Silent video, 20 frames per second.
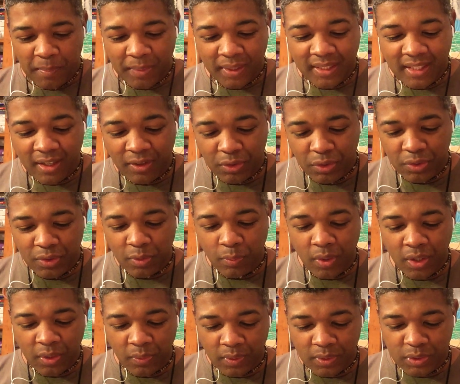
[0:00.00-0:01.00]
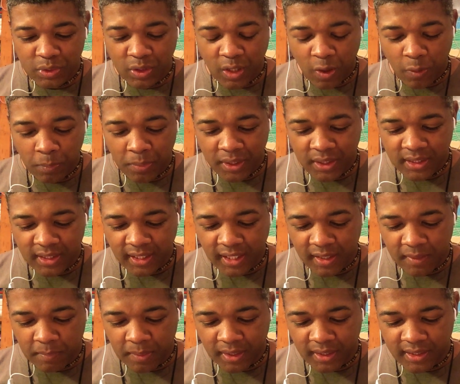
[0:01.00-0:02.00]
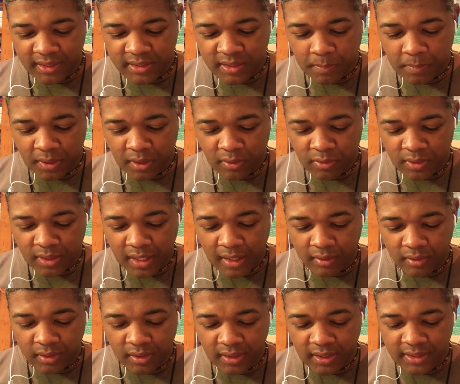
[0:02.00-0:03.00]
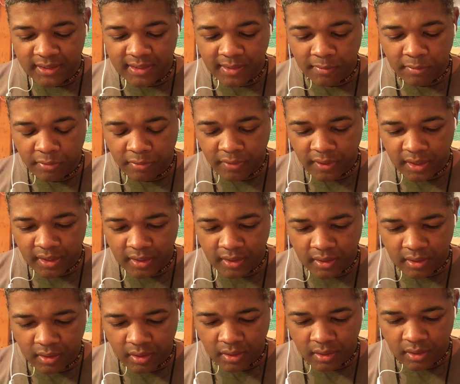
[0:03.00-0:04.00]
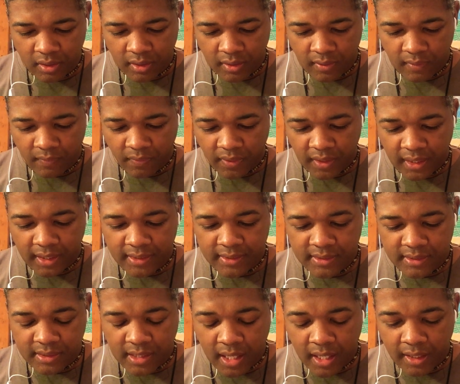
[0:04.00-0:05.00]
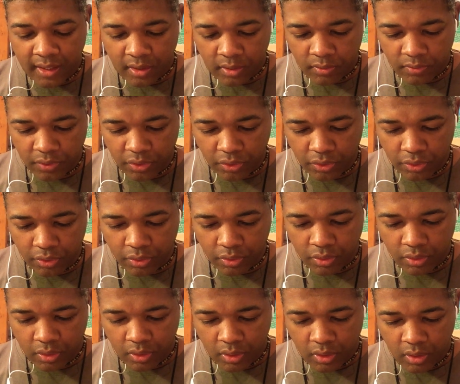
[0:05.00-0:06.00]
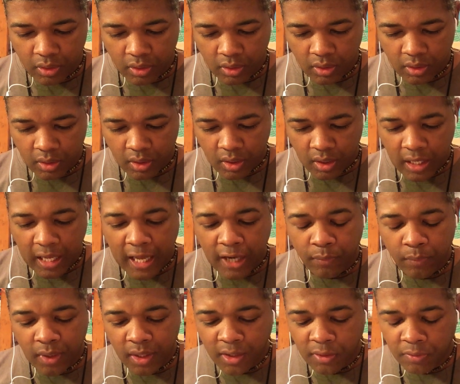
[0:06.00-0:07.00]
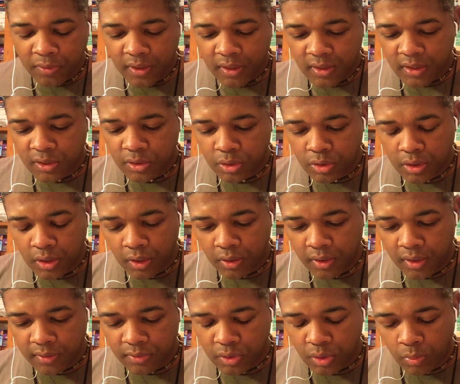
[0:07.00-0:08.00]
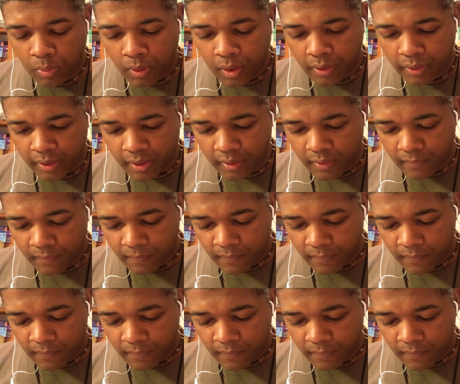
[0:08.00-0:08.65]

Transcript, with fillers: But now you're the one who wants to open it again, but there's a bit of doubt and there's some fear inside of you. I really feel that you don't have to worry.